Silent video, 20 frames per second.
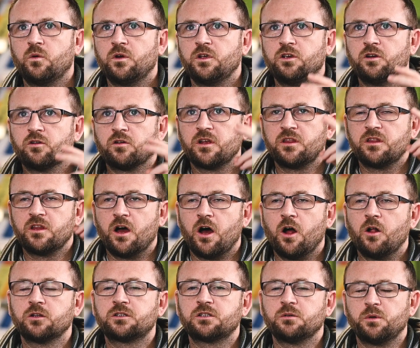you're in the
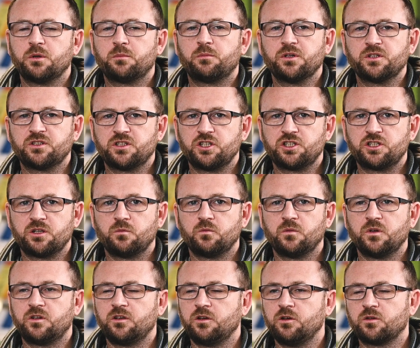ultimate position
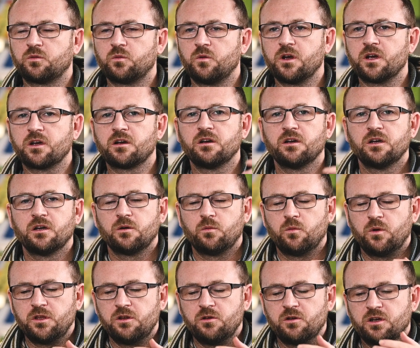with youth work
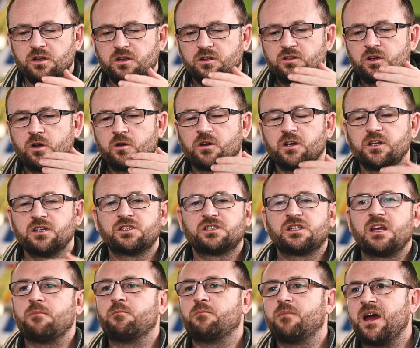when you can totally
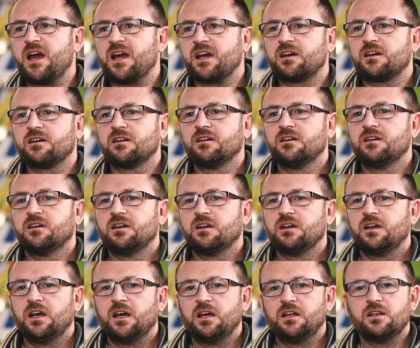step back
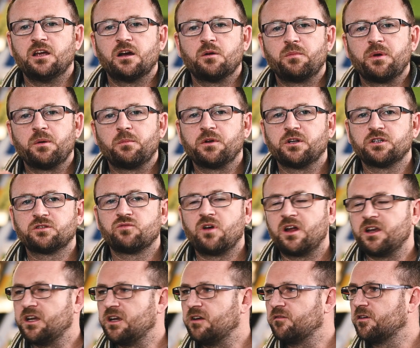and young people is
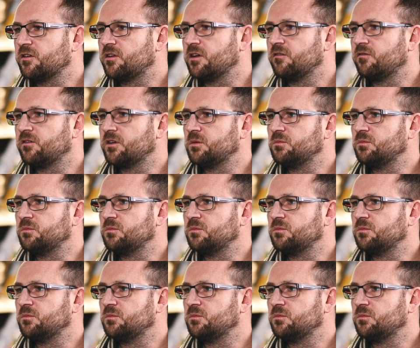running everything for